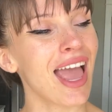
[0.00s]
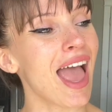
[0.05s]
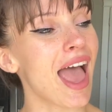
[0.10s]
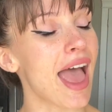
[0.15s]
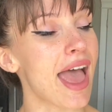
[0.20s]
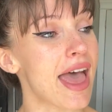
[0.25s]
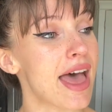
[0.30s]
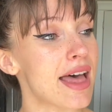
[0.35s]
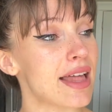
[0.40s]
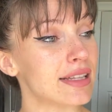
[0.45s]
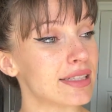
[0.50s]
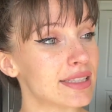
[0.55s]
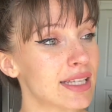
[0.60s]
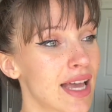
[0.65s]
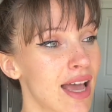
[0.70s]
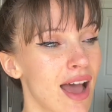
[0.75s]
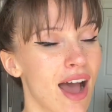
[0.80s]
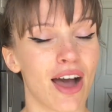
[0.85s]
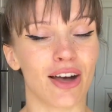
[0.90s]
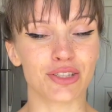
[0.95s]
And
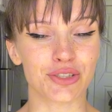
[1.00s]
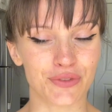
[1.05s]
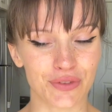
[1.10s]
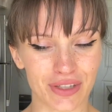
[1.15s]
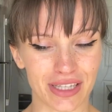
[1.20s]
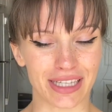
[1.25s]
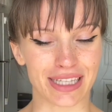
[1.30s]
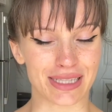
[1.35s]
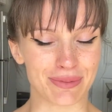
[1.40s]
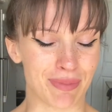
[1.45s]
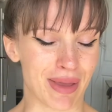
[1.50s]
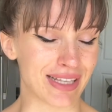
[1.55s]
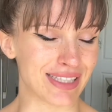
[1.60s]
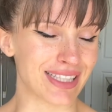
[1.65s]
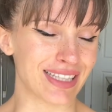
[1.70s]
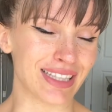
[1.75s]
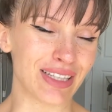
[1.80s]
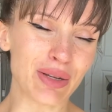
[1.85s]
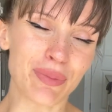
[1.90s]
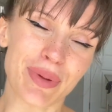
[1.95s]
I also feel like it makes it a
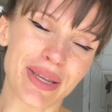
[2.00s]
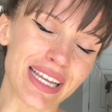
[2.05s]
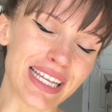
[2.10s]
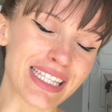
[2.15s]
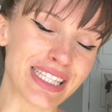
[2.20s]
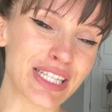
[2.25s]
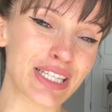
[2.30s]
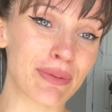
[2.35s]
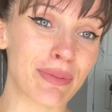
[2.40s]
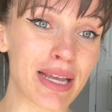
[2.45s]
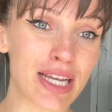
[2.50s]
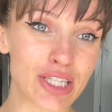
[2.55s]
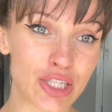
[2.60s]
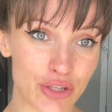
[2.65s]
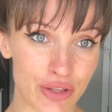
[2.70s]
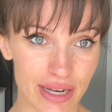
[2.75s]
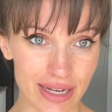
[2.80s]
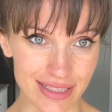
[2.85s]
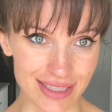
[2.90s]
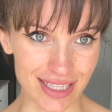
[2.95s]
little bit easier to make sure
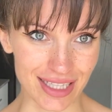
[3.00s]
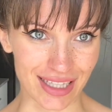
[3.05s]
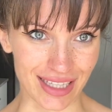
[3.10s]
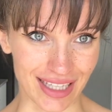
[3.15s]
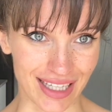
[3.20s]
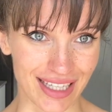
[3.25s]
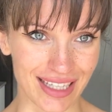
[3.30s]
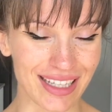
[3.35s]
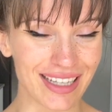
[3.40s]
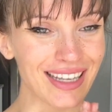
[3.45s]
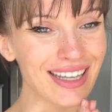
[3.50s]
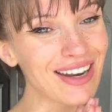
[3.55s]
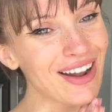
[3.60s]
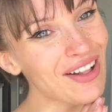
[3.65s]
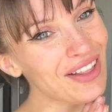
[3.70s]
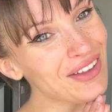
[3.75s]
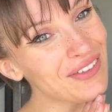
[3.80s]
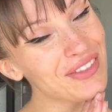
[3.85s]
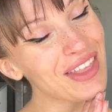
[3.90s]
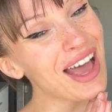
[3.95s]
that it's clean and
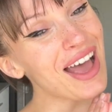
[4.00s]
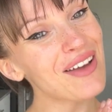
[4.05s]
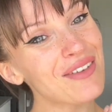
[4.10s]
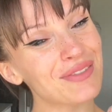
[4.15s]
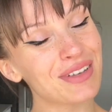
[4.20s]
all of that,